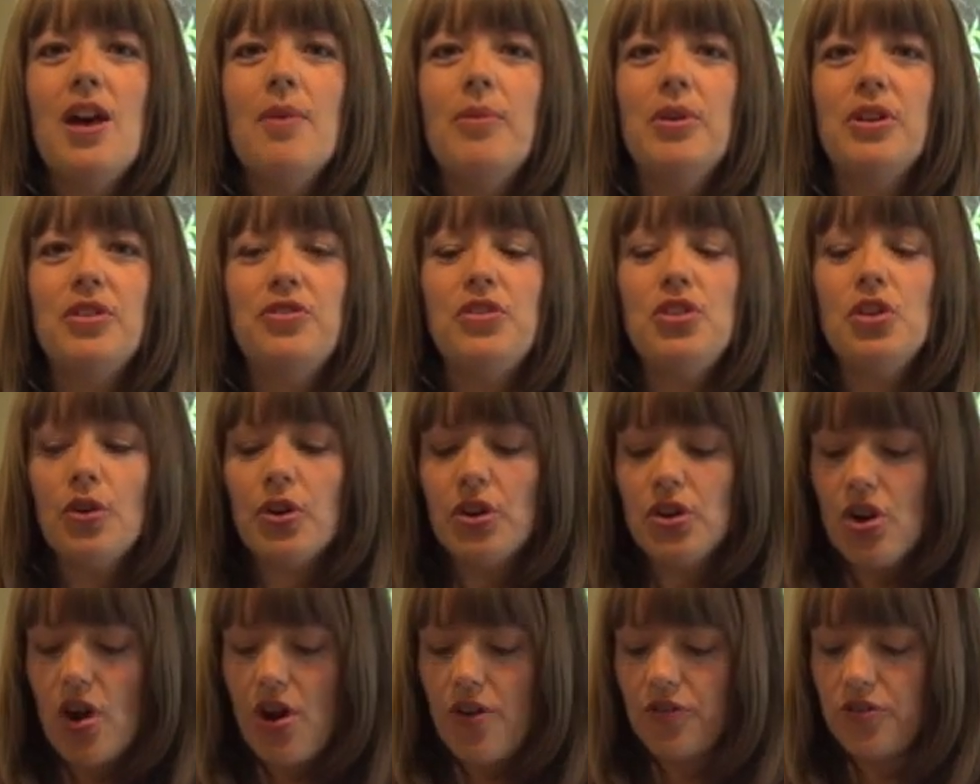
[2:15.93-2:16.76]
But if you
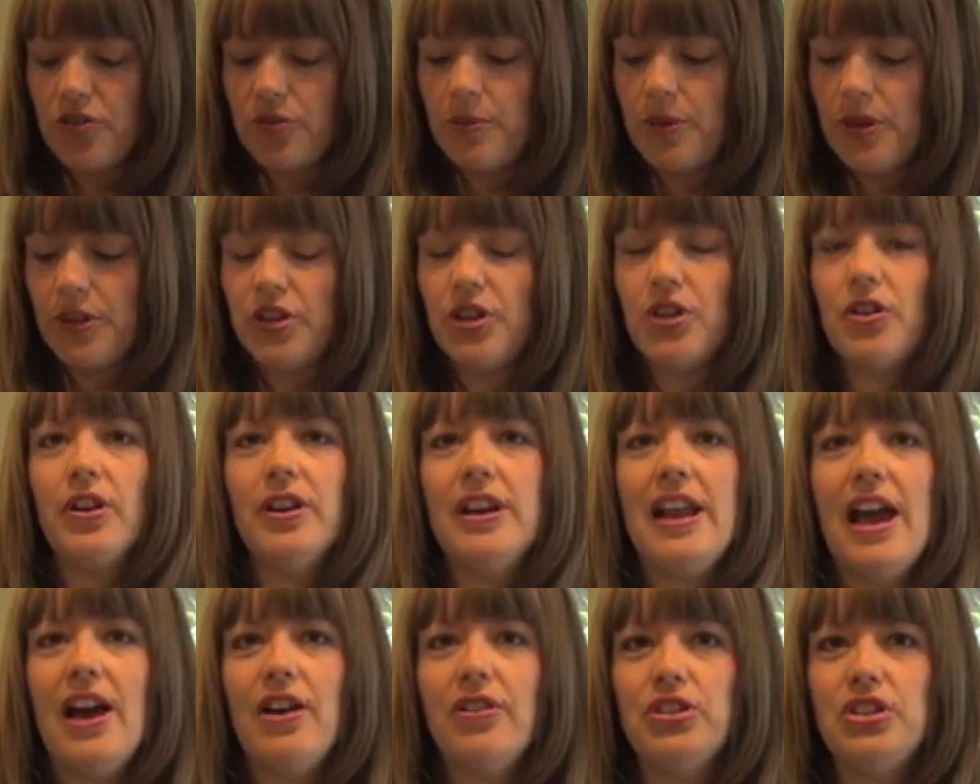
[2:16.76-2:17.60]
are not familiar
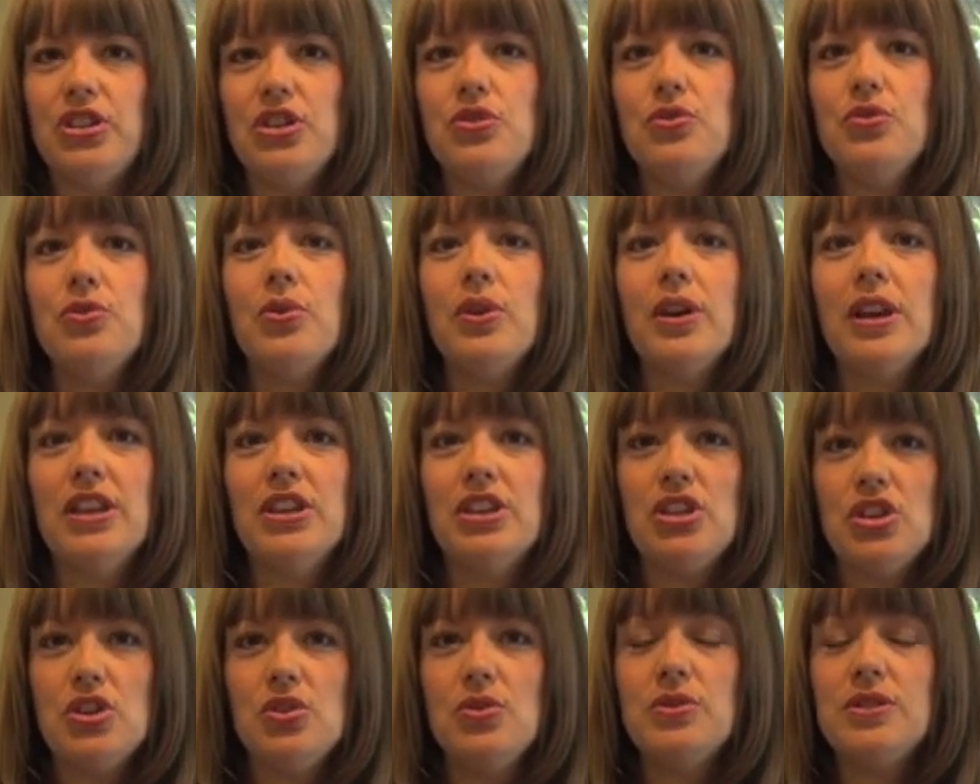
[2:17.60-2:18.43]
on how you
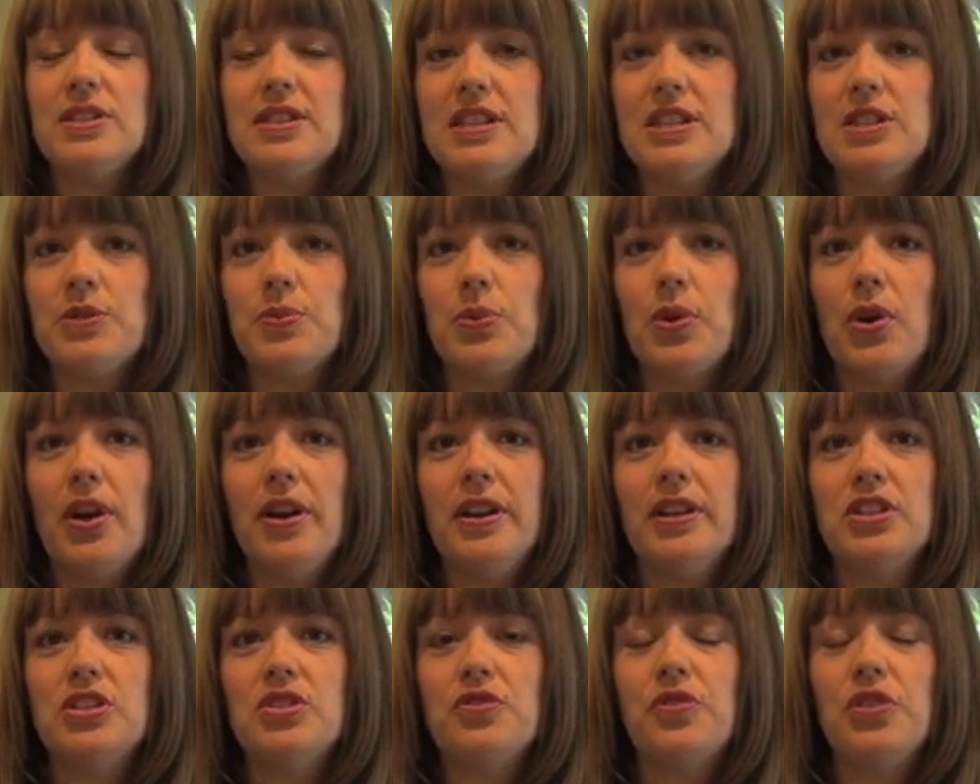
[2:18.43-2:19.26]
can use these
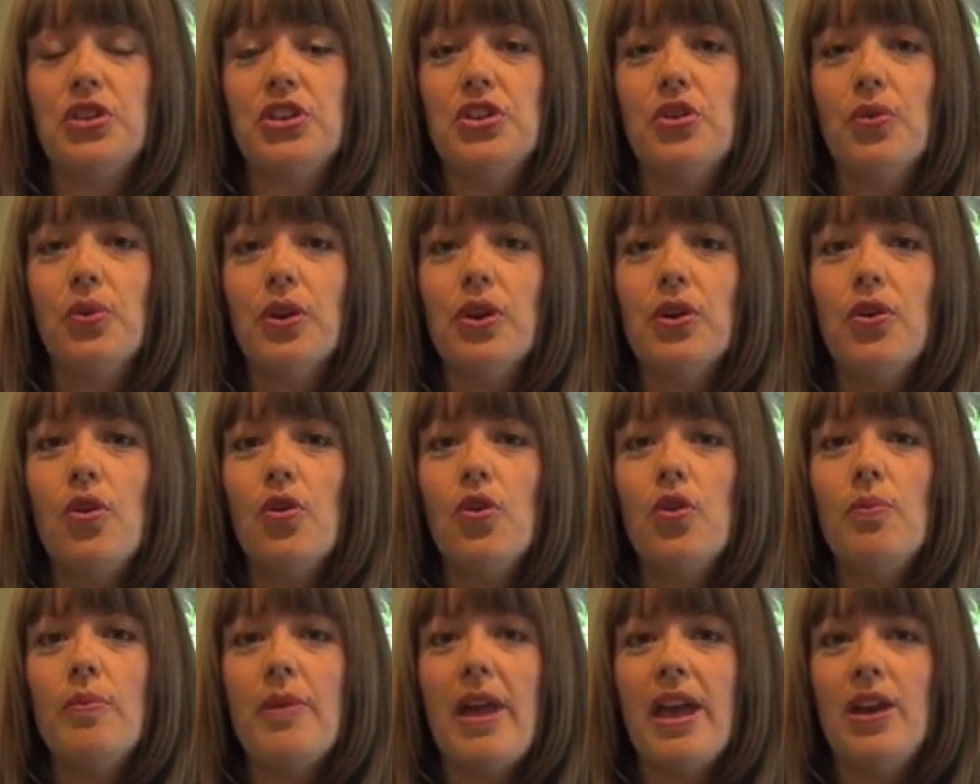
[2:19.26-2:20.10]
products for your
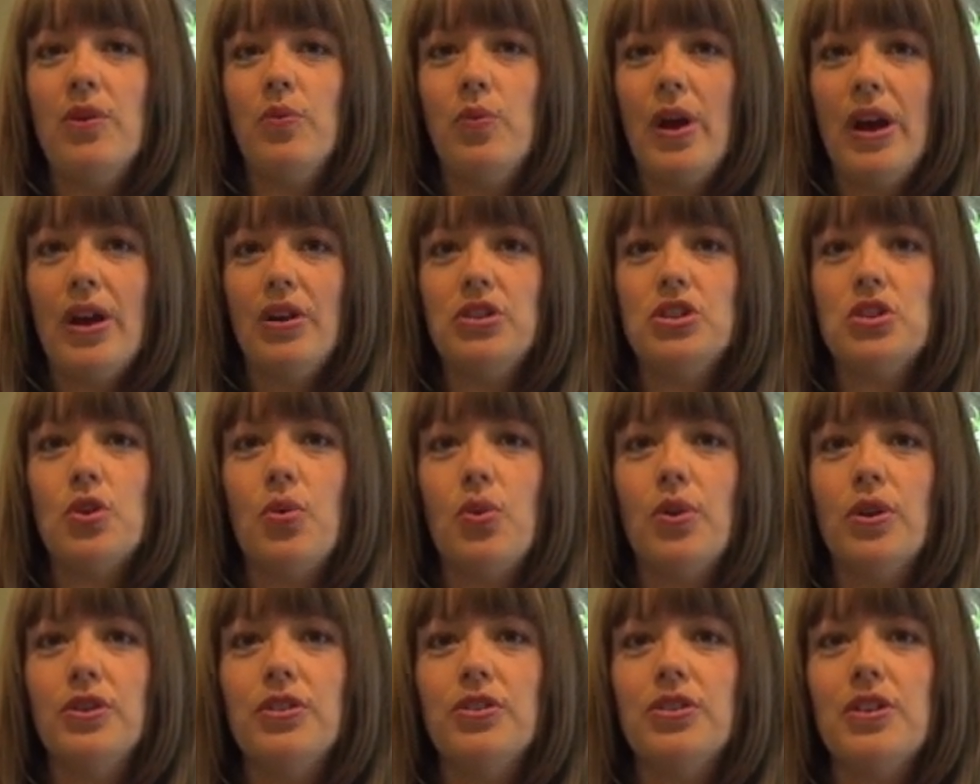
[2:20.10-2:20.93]
home and where to
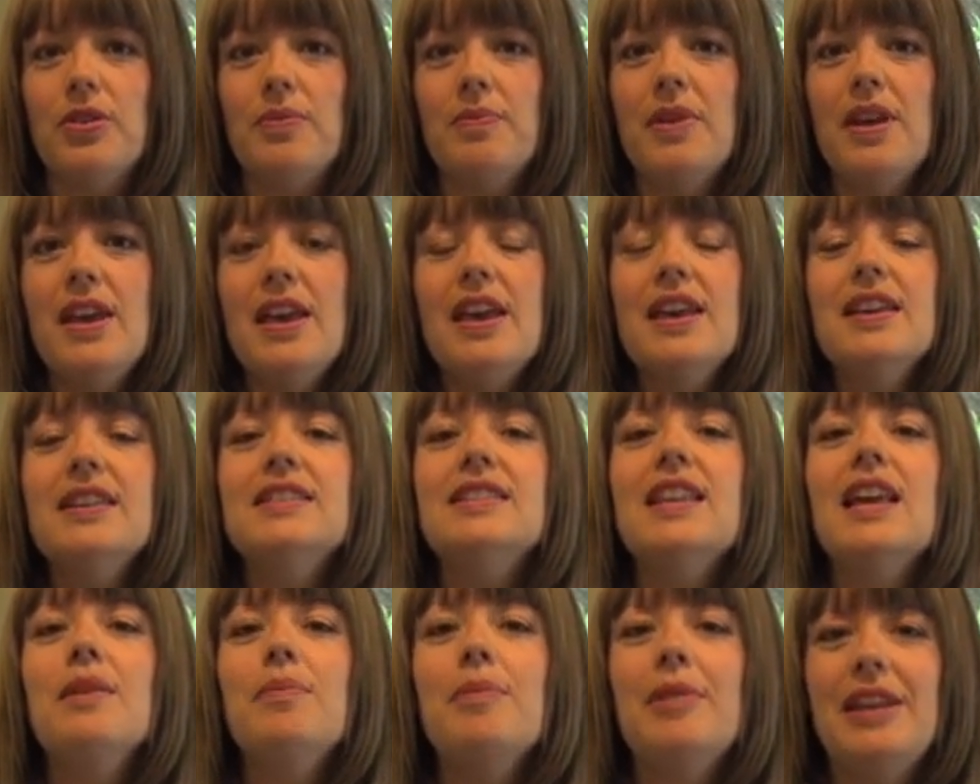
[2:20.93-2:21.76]
order them,
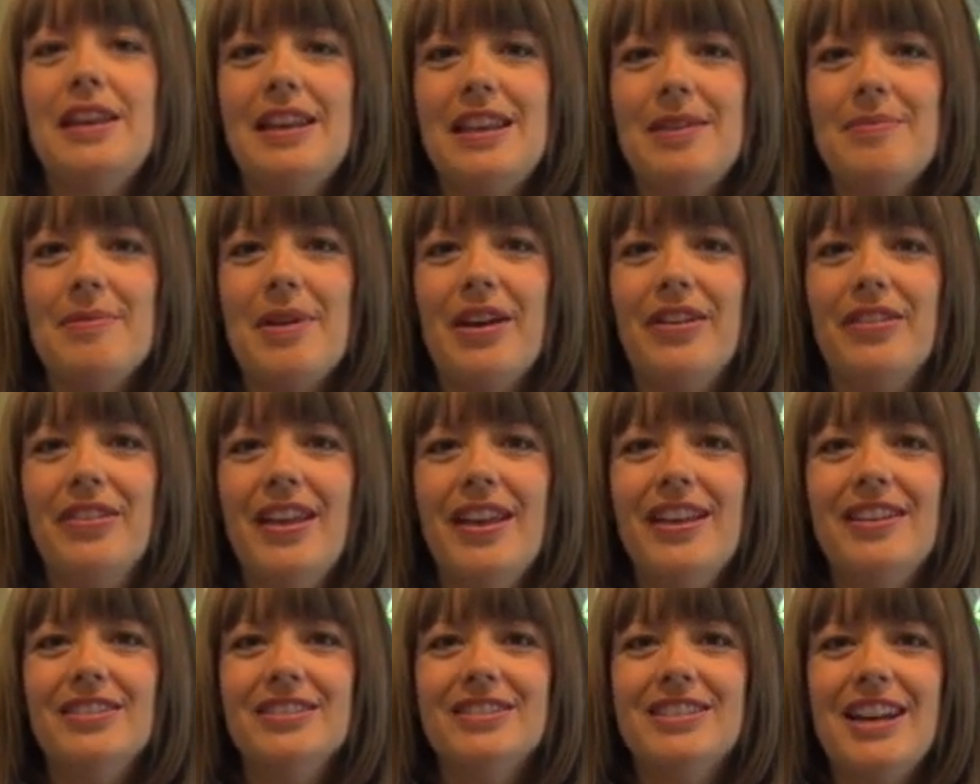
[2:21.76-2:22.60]
send me an email
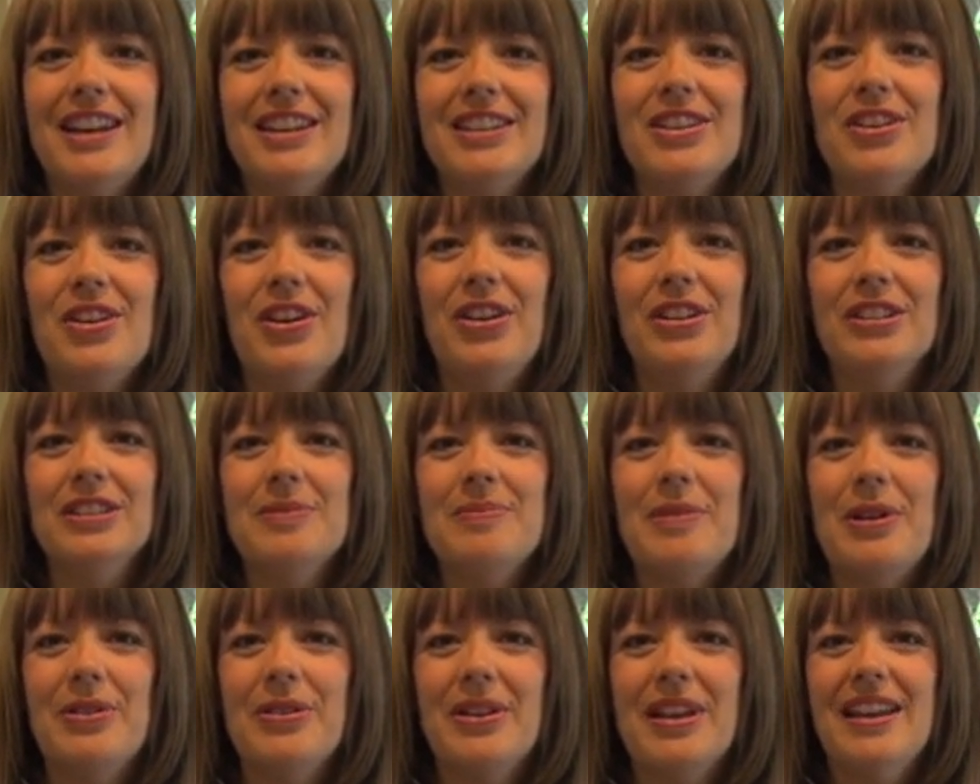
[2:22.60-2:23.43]
and I'll tell you all
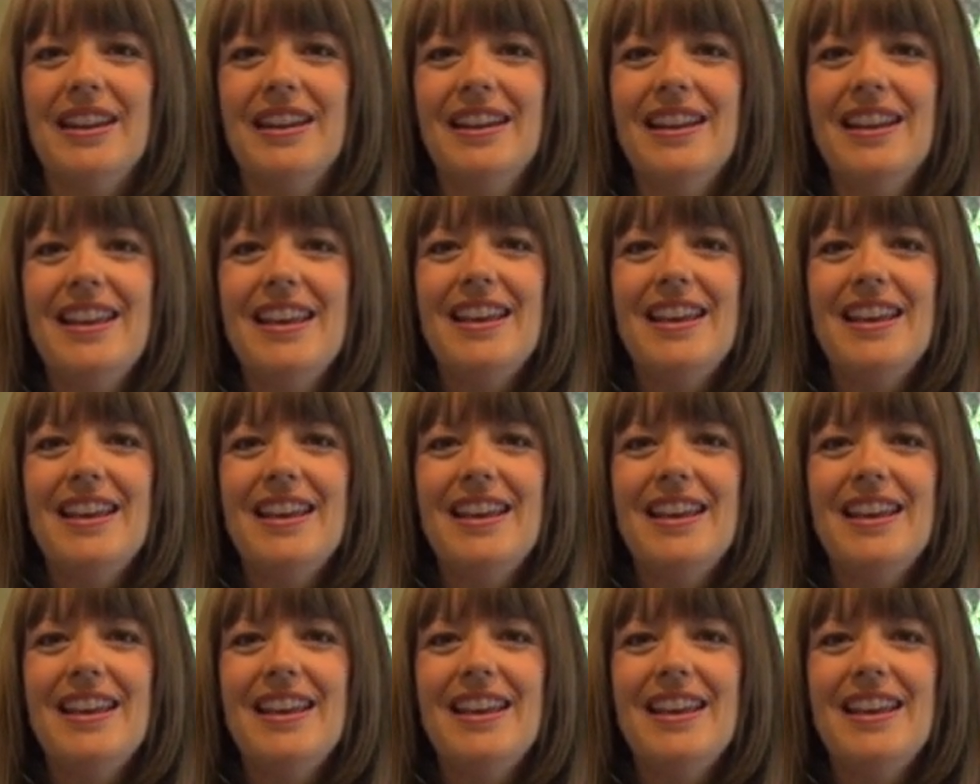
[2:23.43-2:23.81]
about it.